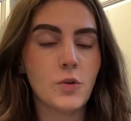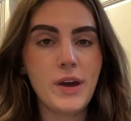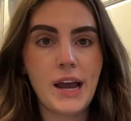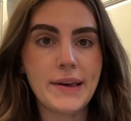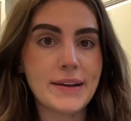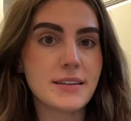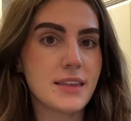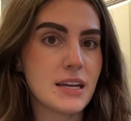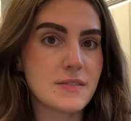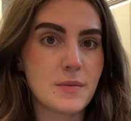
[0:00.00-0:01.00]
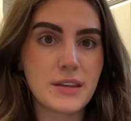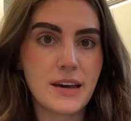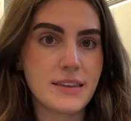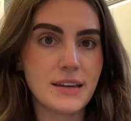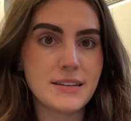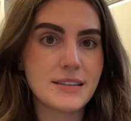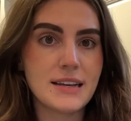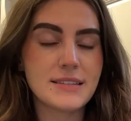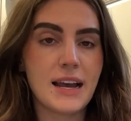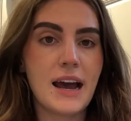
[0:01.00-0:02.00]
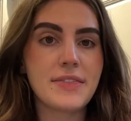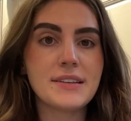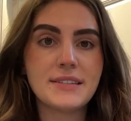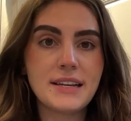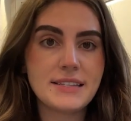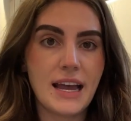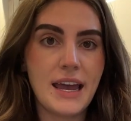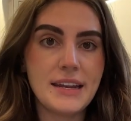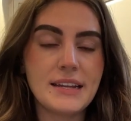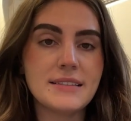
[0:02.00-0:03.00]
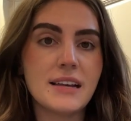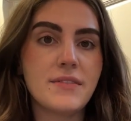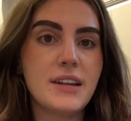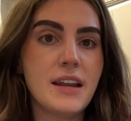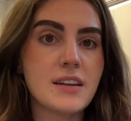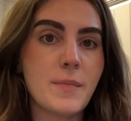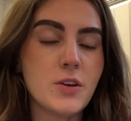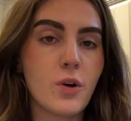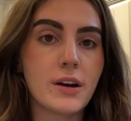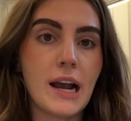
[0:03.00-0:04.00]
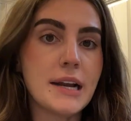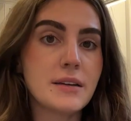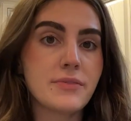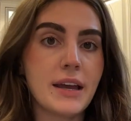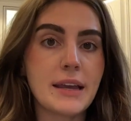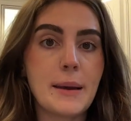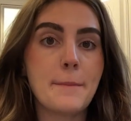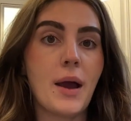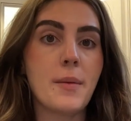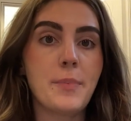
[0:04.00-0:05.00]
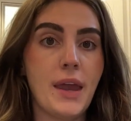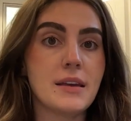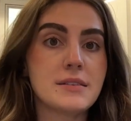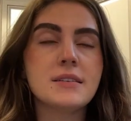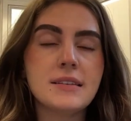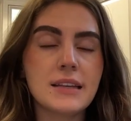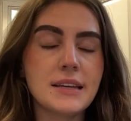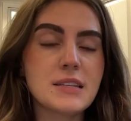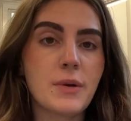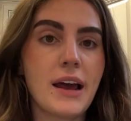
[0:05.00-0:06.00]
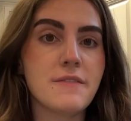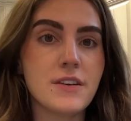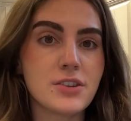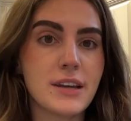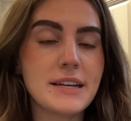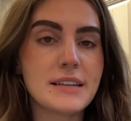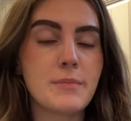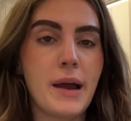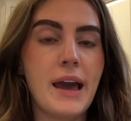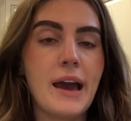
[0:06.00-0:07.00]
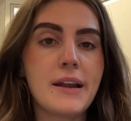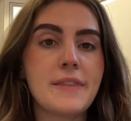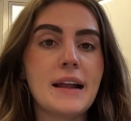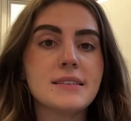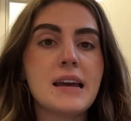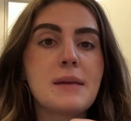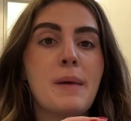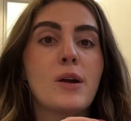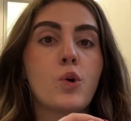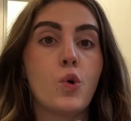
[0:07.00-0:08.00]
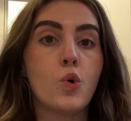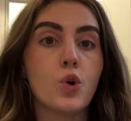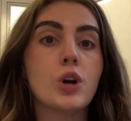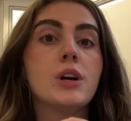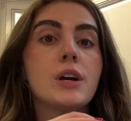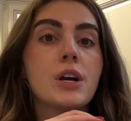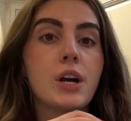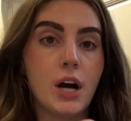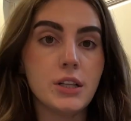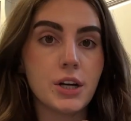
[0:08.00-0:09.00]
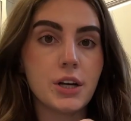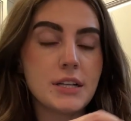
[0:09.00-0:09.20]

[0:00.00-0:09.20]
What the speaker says: The way I like to think of something like this is that the 6N and 7NW are kind of like my base. This is at least what I visualize in my head. That's like my core color.